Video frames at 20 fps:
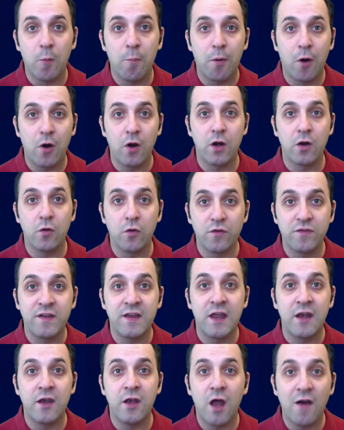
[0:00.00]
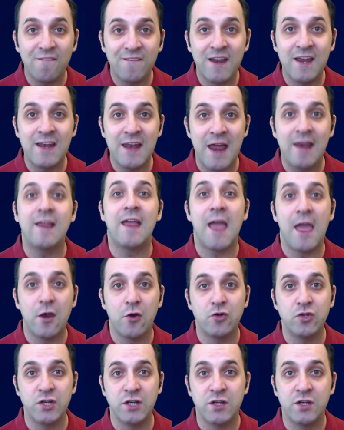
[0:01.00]
particles to get enough kinetic
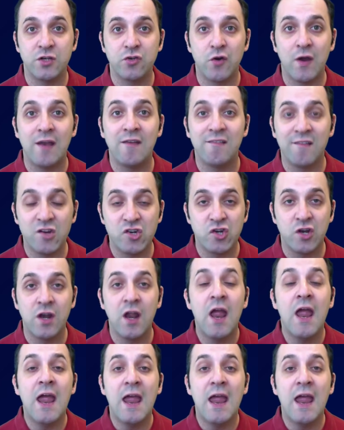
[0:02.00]
energy to transition